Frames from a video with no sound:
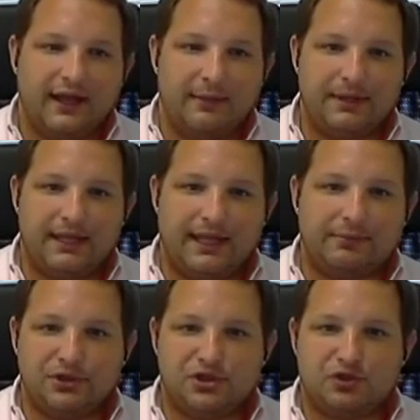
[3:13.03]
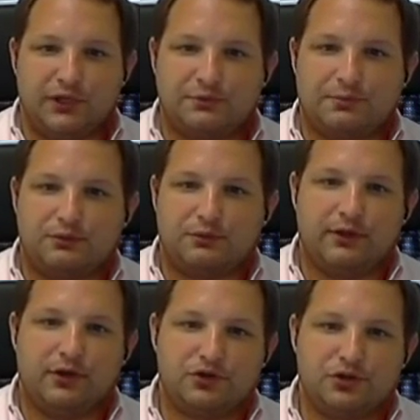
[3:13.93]
and being able to switch
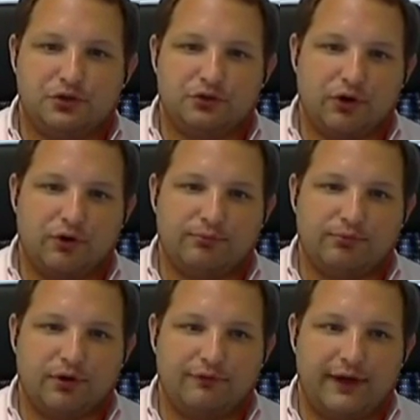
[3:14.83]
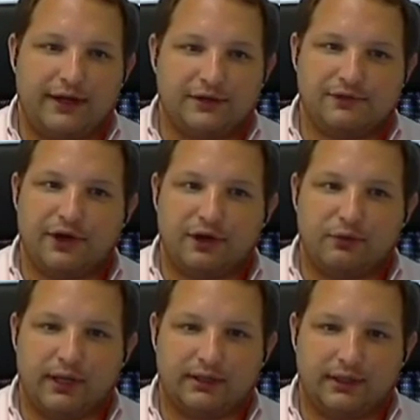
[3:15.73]
between those two Chrome profiles very
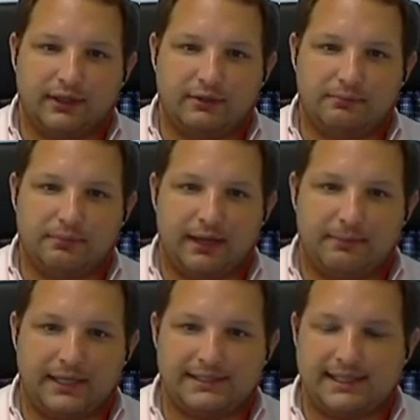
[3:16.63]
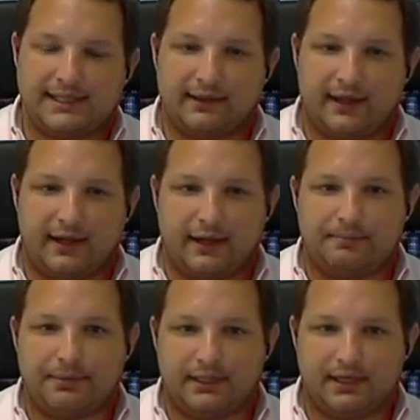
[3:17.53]
quickly by setting that
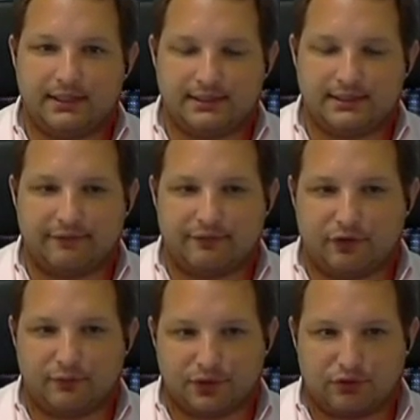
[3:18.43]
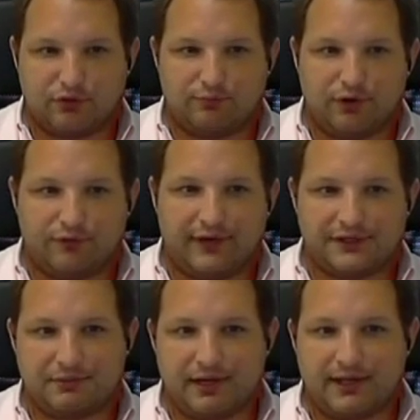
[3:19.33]
up inside of Chrome. So Chrome
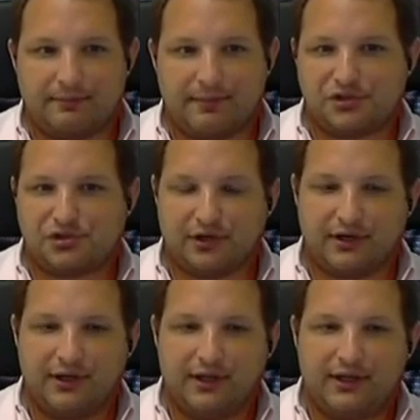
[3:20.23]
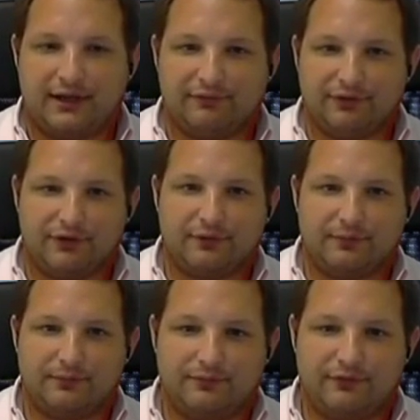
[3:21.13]
profiles is probably the best trick I've learned
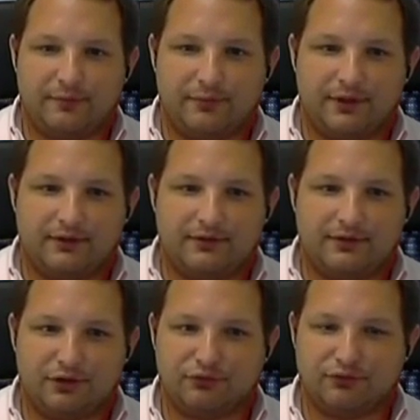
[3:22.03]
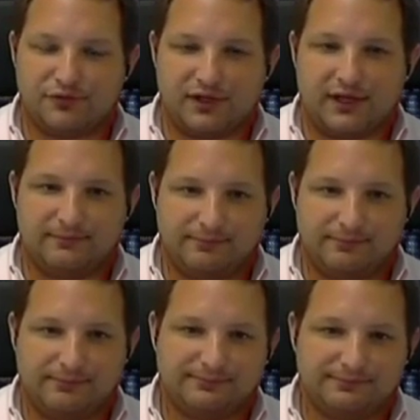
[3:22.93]
from the Guru site.